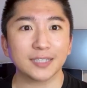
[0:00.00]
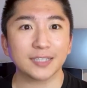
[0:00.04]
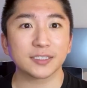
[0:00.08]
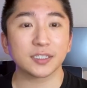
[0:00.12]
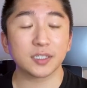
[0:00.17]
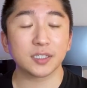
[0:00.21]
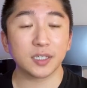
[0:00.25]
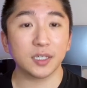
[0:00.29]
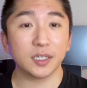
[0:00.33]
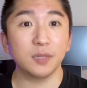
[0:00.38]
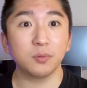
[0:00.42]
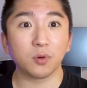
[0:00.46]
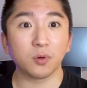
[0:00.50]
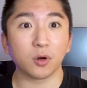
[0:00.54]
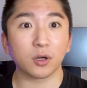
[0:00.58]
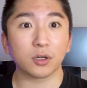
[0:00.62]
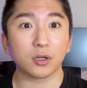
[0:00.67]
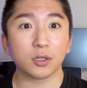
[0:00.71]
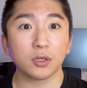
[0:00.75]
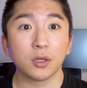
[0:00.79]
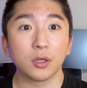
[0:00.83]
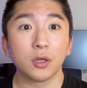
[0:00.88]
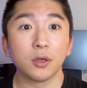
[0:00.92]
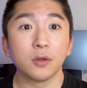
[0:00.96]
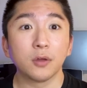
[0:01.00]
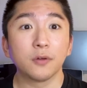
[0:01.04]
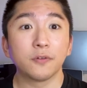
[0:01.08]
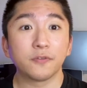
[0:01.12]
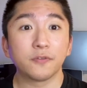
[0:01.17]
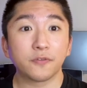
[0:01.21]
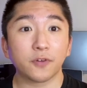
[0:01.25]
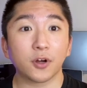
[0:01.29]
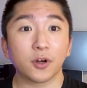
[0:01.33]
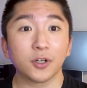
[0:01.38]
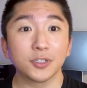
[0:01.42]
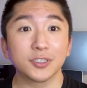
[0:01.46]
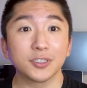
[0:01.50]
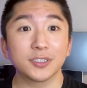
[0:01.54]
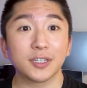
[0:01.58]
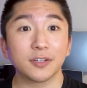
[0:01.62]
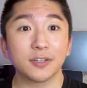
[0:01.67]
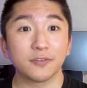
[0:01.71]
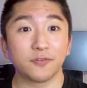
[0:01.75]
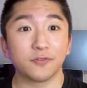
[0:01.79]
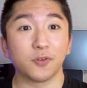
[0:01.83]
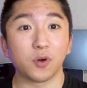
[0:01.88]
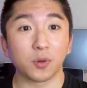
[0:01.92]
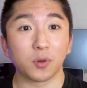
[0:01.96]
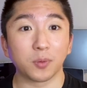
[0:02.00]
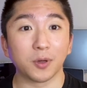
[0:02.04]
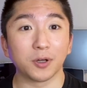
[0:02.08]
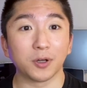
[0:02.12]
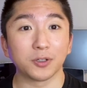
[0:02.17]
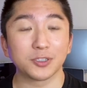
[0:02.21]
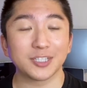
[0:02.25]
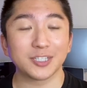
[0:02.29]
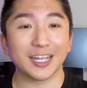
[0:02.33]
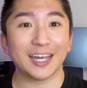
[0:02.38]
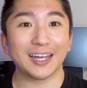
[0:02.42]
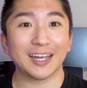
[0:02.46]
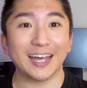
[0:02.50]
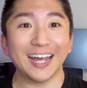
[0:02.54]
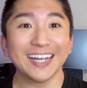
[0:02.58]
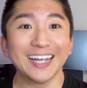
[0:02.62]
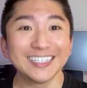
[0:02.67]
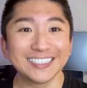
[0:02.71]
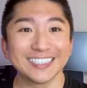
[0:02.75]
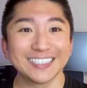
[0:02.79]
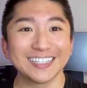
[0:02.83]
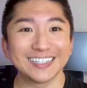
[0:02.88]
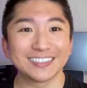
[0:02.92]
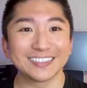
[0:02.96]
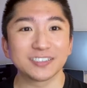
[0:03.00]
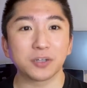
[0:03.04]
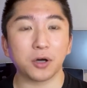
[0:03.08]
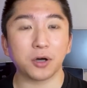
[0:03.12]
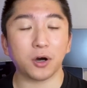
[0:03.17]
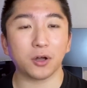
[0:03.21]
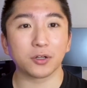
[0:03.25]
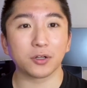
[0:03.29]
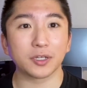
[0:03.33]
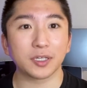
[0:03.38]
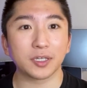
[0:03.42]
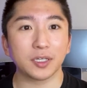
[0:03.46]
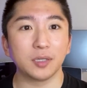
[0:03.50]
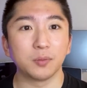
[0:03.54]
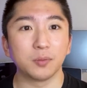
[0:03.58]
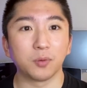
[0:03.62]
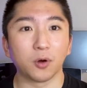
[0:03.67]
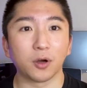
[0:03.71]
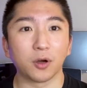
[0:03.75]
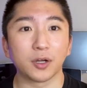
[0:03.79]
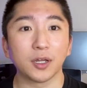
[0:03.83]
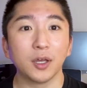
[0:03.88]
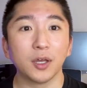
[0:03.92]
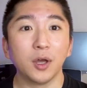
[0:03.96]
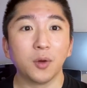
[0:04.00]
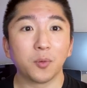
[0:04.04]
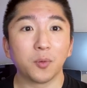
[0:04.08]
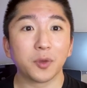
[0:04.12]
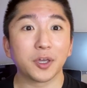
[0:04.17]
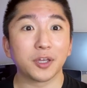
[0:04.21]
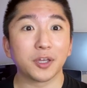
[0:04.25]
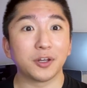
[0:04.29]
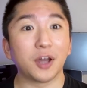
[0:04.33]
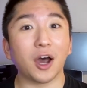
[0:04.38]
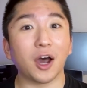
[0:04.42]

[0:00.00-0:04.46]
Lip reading: Keyboard. First and foremost, as it is called a keyboard, we cannot